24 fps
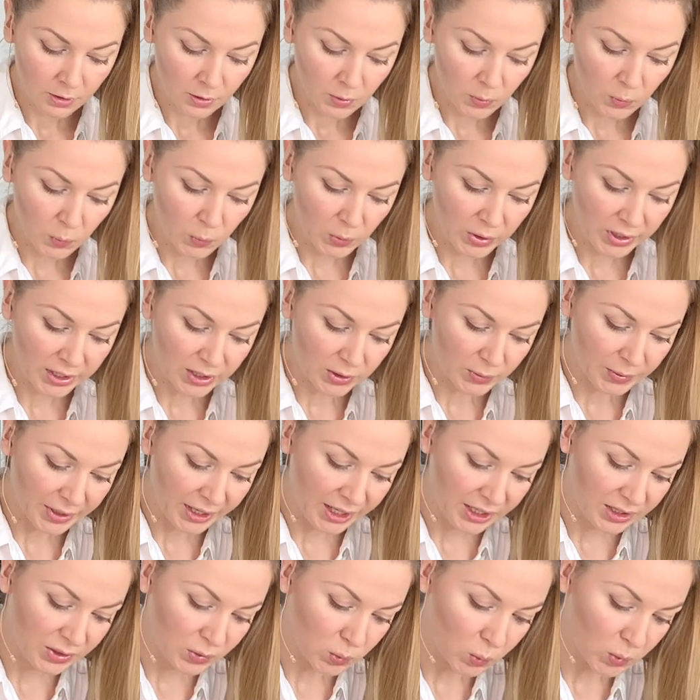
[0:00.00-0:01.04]
We
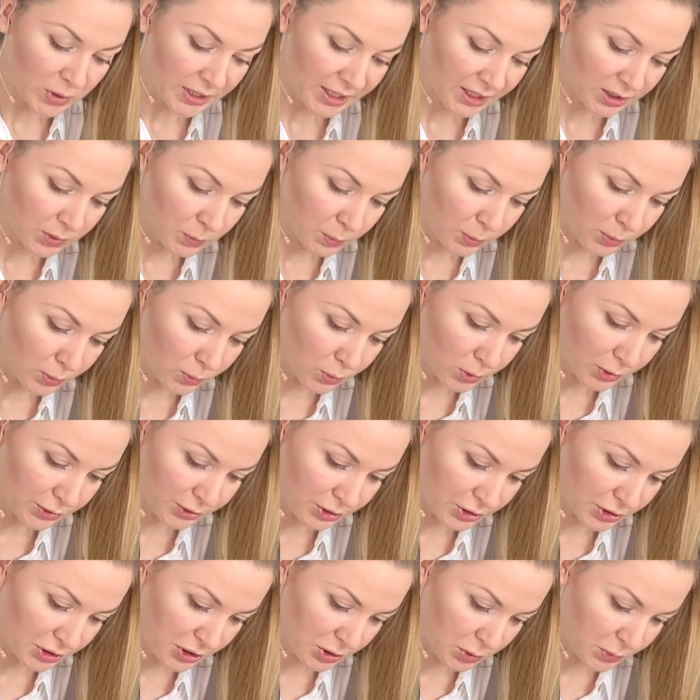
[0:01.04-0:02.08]
create white
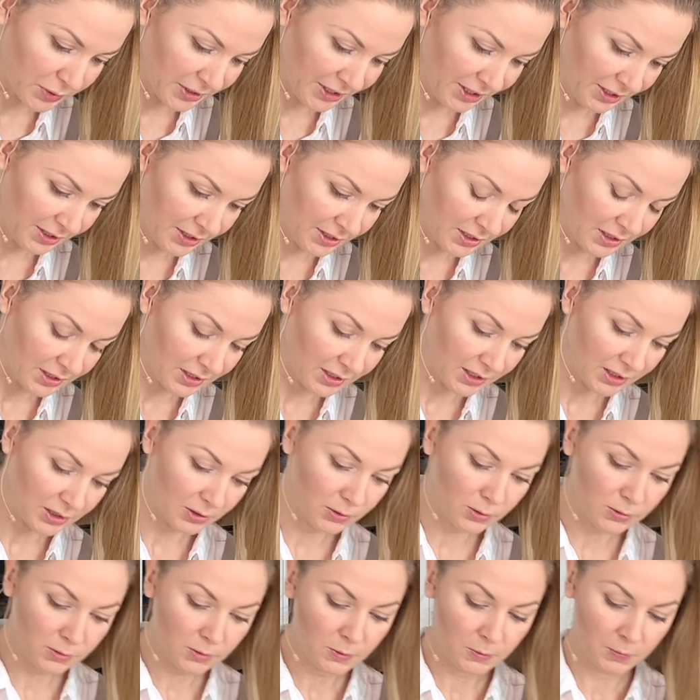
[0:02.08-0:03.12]
borders right
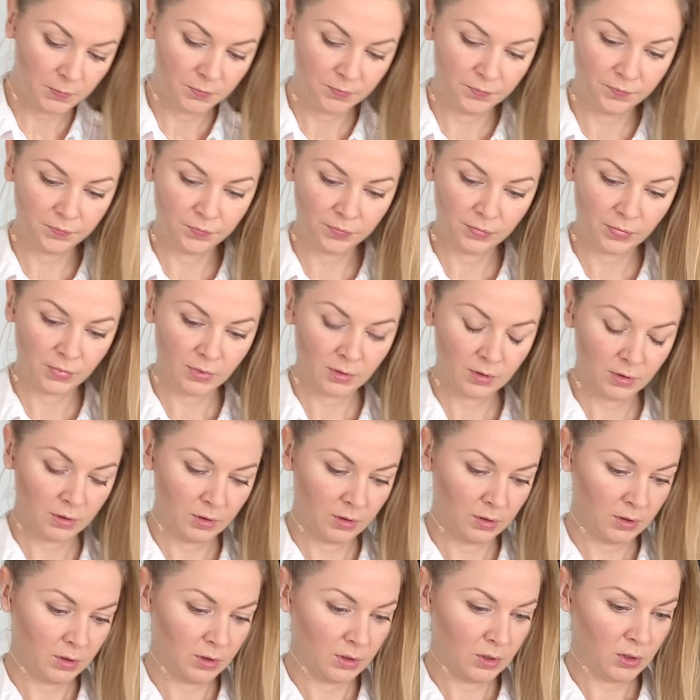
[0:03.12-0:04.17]
now
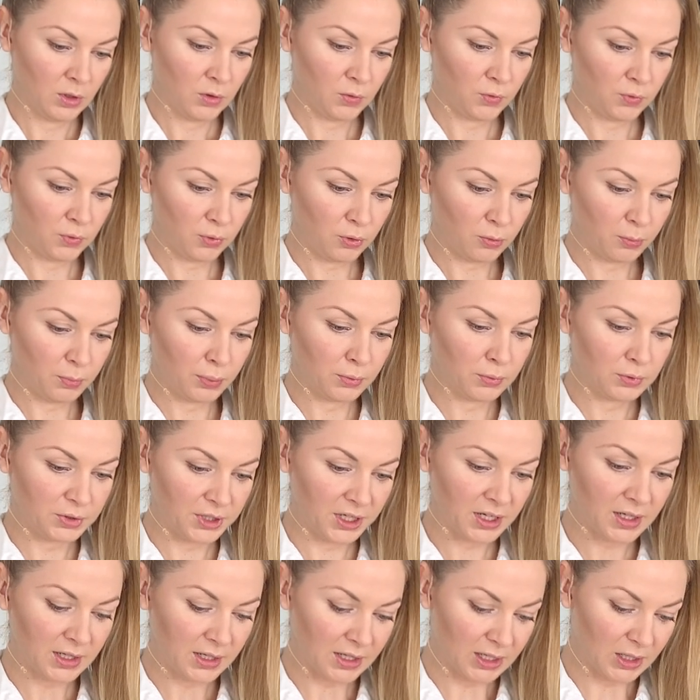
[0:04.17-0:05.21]
for
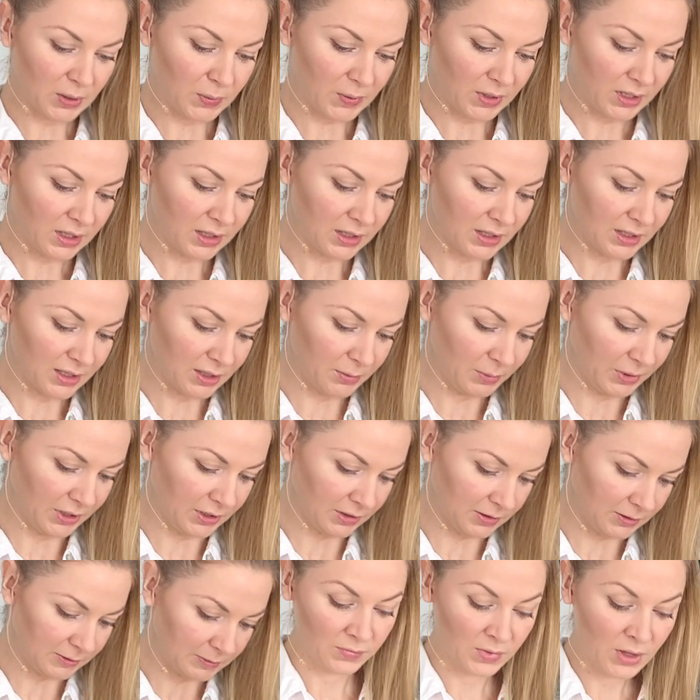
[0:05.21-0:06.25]
putting our
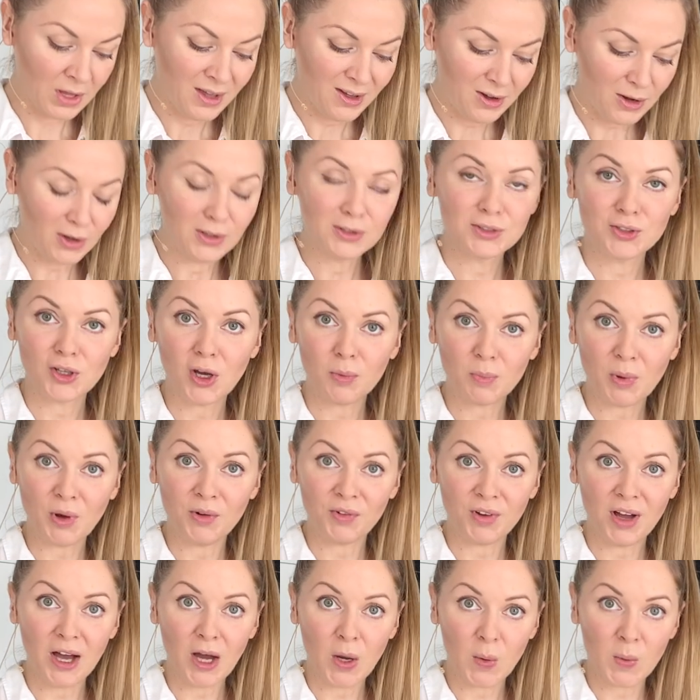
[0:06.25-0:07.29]
caramel. On top of
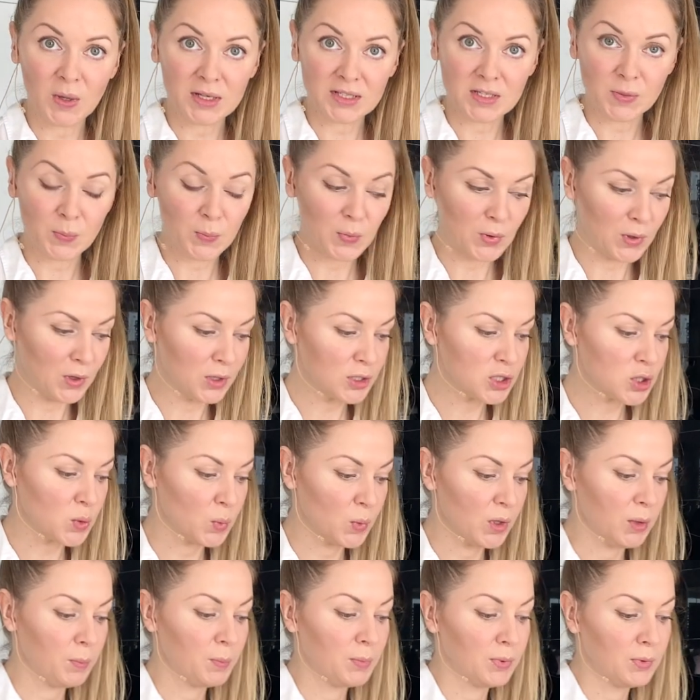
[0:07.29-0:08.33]
our sponge
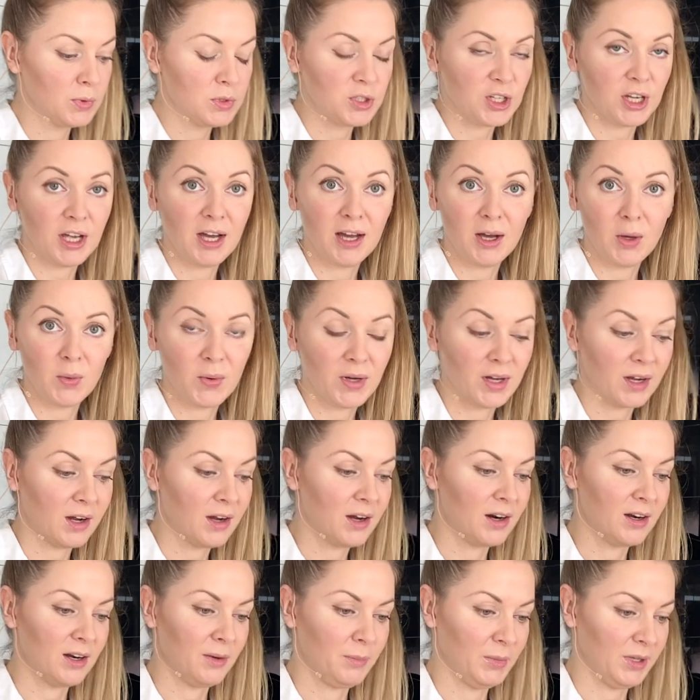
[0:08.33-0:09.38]
we put our
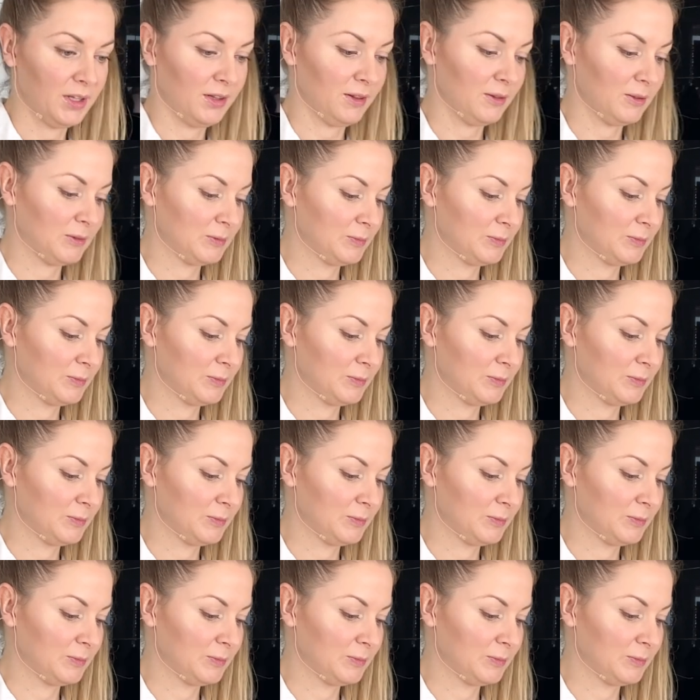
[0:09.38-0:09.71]
caramel.